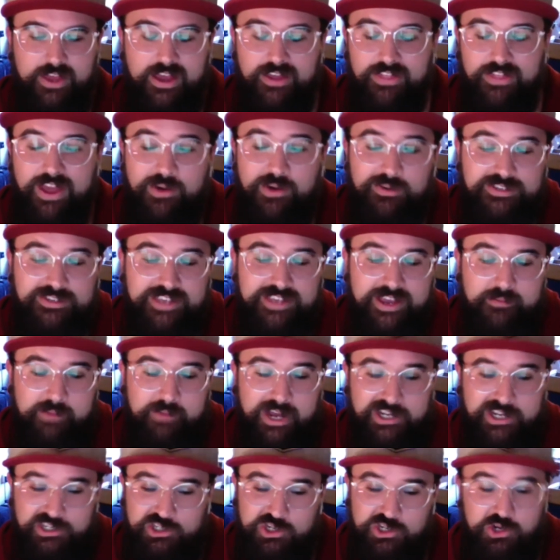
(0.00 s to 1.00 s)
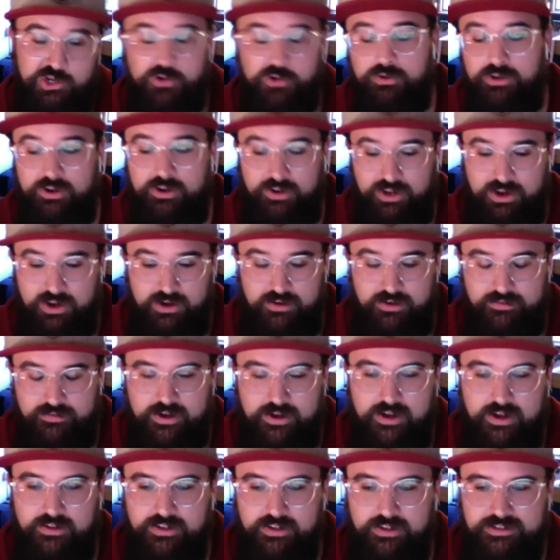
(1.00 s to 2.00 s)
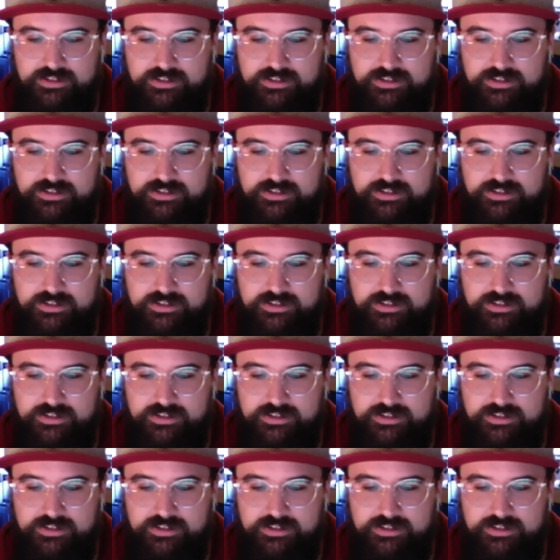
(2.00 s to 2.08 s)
That was my junior year of college.